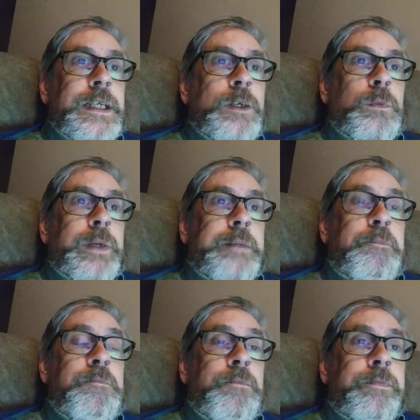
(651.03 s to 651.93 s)
when
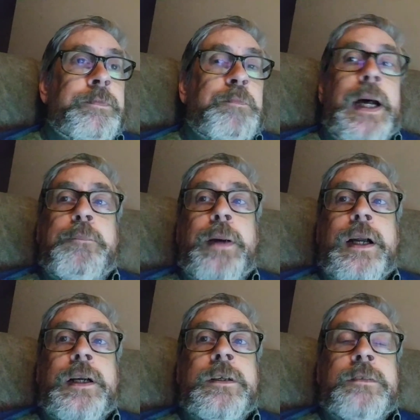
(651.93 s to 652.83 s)
Bob
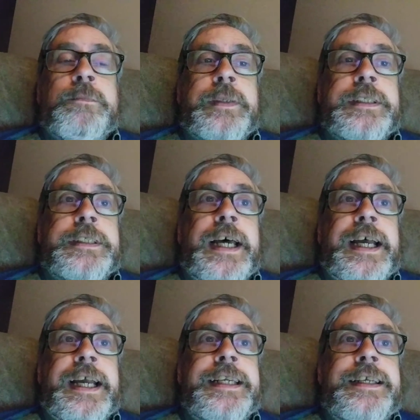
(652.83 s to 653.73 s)
Hartman
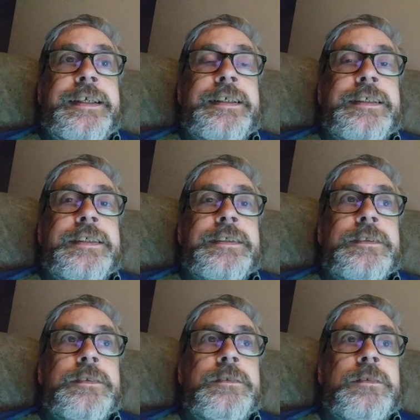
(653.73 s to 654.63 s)
died,
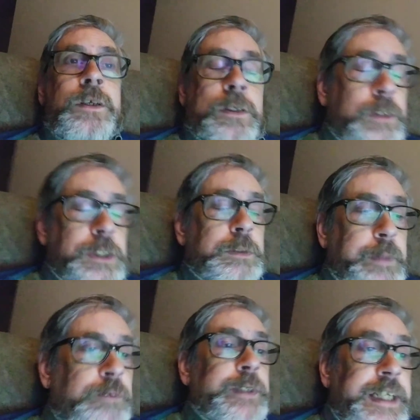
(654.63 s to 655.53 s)
or excuse
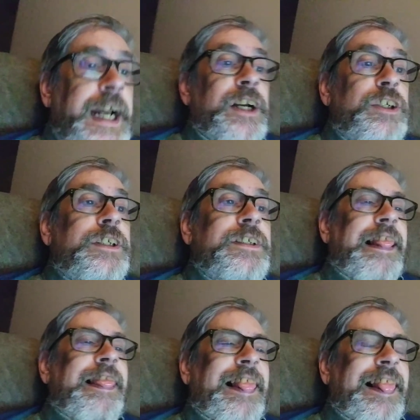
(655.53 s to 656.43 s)
me, retired.
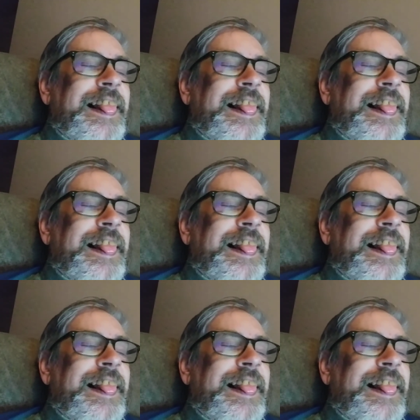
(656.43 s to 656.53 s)
Ugh.